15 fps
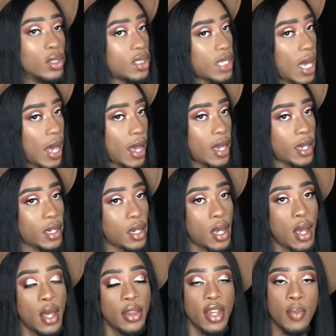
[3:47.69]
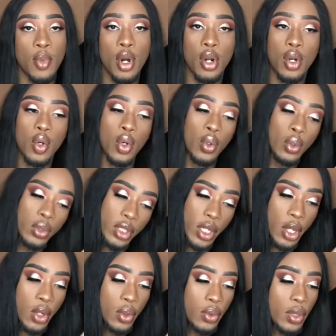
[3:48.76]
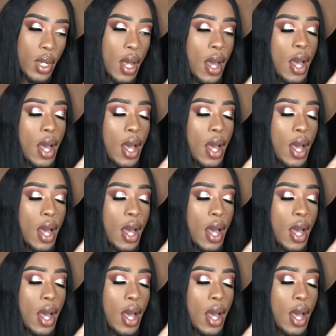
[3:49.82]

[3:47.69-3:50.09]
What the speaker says: side. They're more cool tone.